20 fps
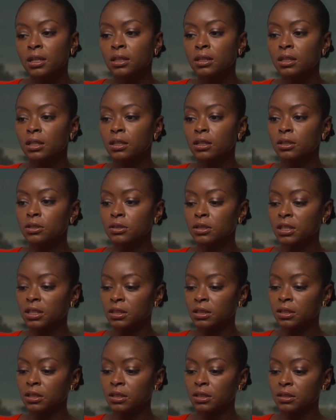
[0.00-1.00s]

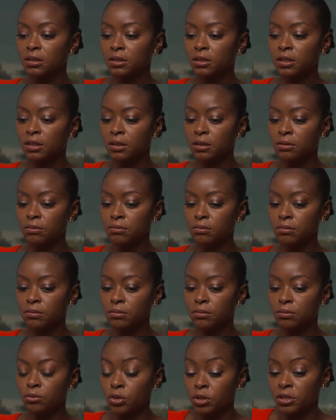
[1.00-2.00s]
the
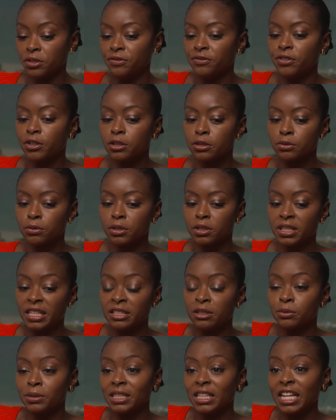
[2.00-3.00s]
more diverse world and
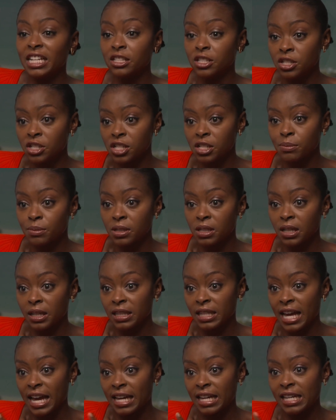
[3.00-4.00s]
the relationships
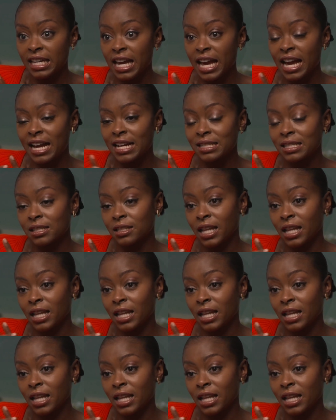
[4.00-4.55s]
that he has,